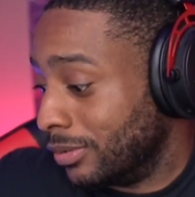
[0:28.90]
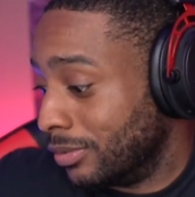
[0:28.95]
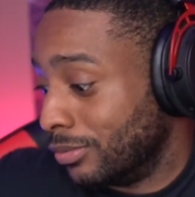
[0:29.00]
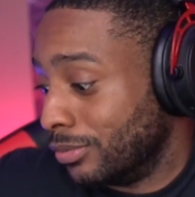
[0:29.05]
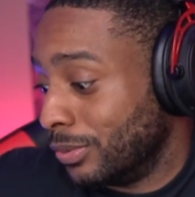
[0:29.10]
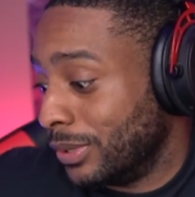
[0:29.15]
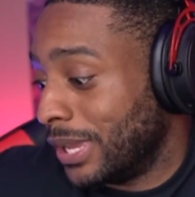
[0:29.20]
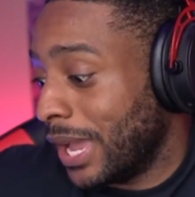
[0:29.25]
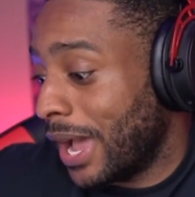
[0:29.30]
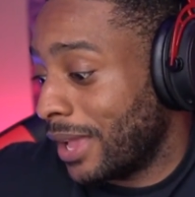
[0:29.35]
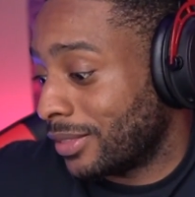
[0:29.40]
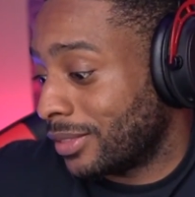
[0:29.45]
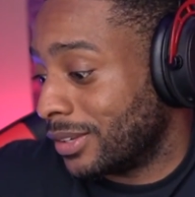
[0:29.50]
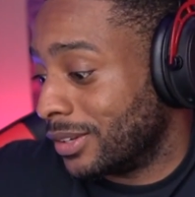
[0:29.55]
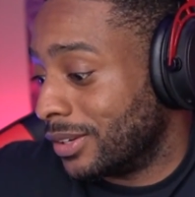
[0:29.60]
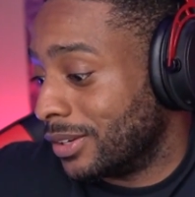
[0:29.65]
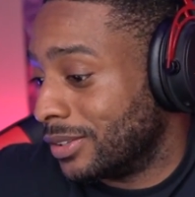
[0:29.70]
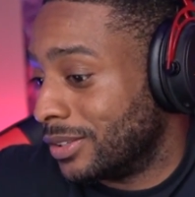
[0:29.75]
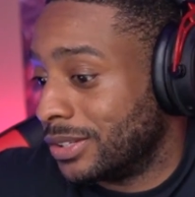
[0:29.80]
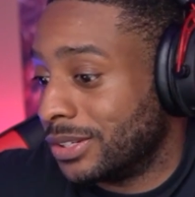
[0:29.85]
we got
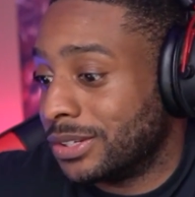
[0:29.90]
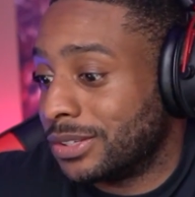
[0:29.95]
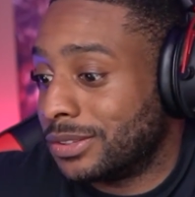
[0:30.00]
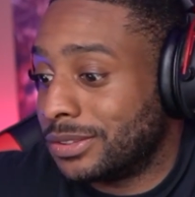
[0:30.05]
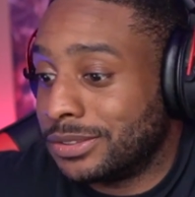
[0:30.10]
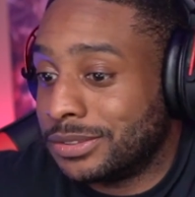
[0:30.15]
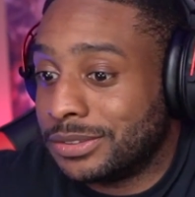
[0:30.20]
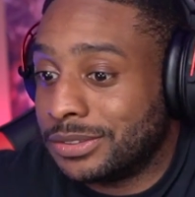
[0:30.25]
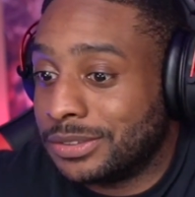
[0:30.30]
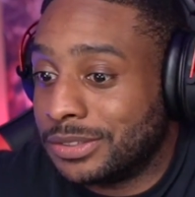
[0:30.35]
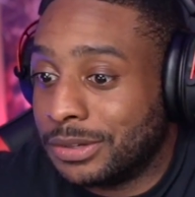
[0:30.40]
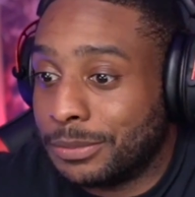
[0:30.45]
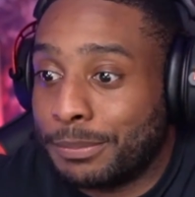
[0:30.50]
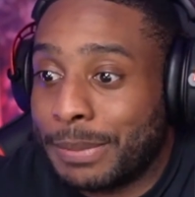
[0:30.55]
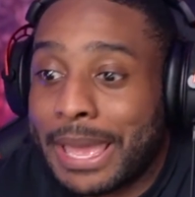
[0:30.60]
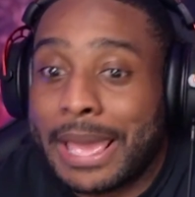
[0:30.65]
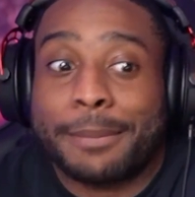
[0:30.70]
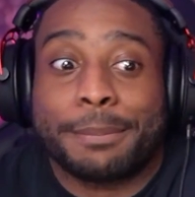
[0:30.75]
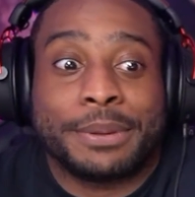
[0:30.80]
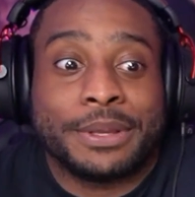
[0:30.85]
the the the
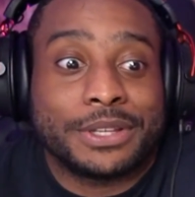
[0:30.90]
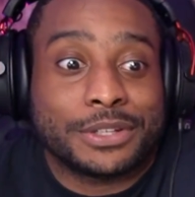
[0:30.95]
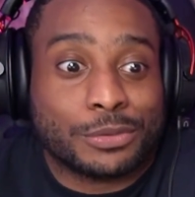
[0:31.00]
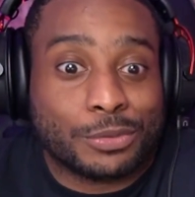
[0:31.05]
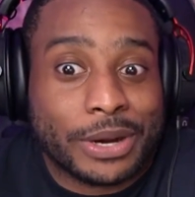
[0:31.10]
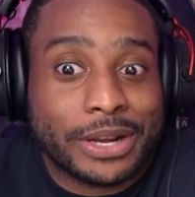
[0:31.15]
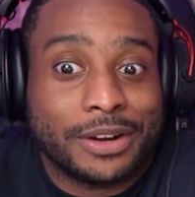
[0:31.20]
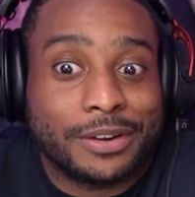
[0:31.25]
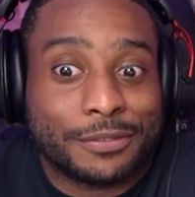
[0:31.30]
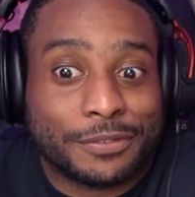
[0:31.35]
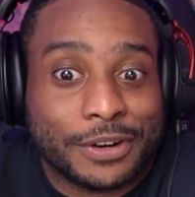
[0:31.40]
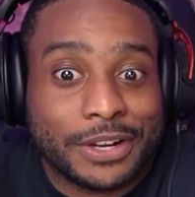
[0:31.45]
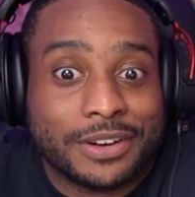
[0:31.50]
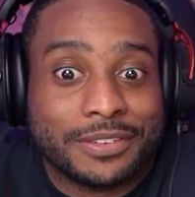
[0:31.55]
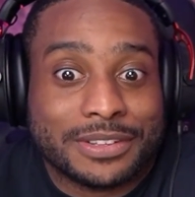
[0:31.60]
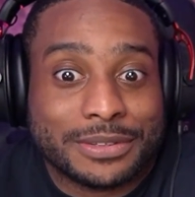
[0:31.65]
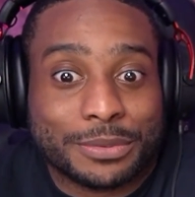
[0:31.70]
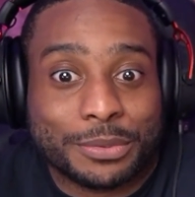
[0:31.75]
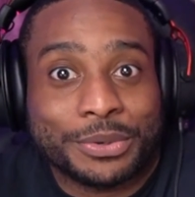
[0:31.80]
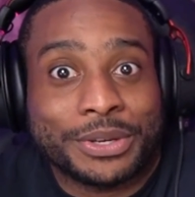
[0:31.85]
bat piss right in front
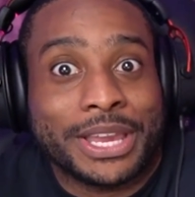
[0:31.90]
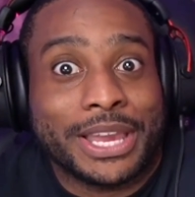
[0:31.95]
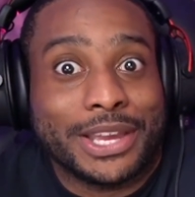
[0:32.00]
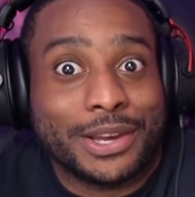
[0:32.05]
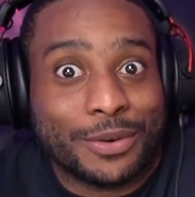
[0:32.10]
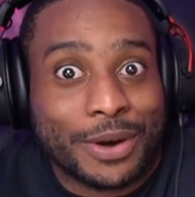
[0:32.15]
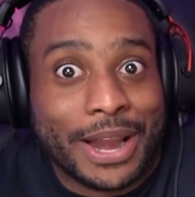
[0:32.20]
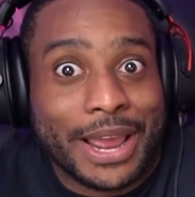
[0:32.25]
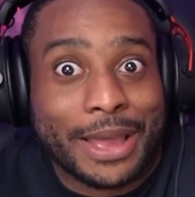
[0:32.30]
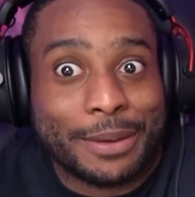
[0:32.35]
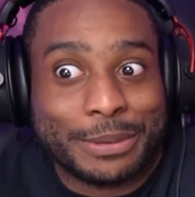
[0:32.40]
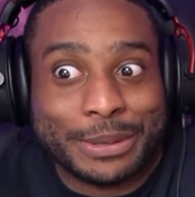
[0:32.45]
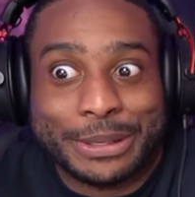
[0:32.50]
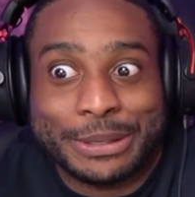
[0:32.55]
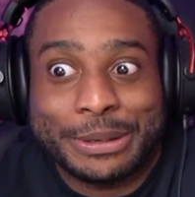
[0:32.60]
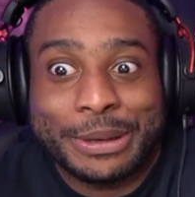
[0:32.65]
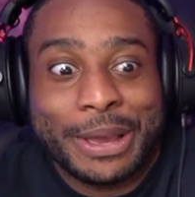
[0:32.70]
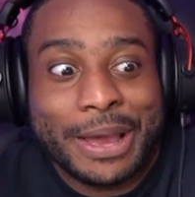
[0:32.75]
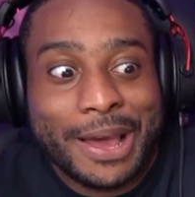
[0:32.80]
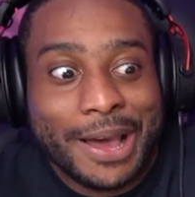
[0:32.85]
of us, but we can't grab
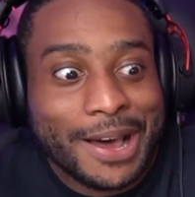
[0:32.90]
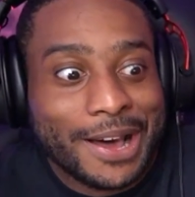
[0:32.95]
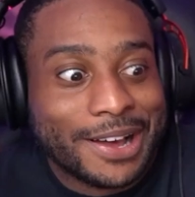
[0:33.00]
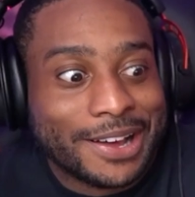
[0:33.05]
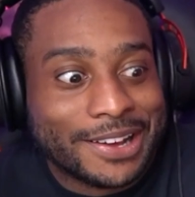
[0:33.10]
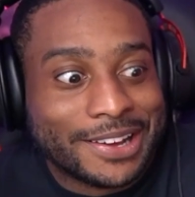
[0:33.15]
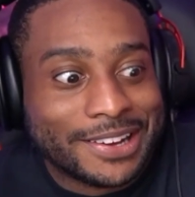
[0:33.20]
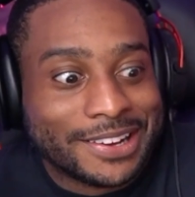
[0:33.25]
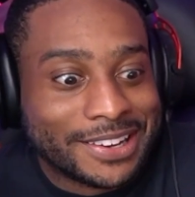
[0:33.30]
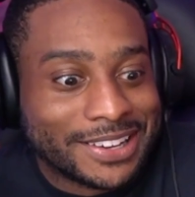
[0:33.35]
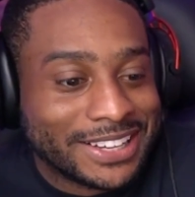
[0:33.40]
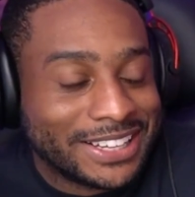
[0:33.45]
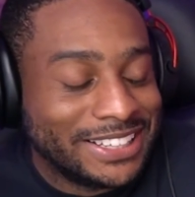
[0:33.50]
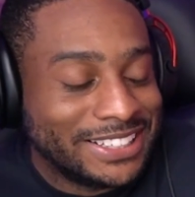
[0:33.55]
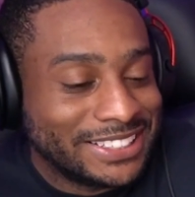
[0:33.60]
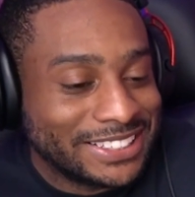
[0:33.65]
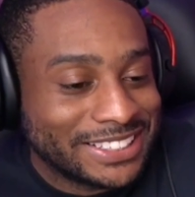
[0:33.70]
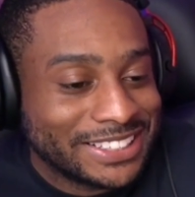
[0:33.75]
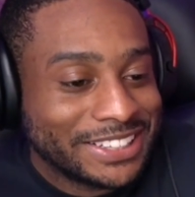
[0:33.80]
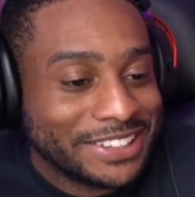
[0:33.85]
it.
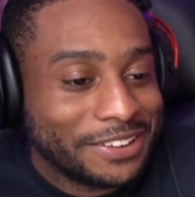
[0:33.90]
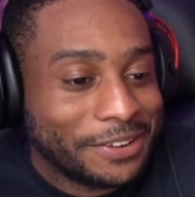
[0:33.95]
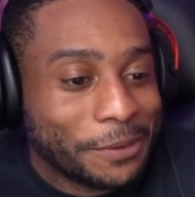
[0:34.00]
Uh,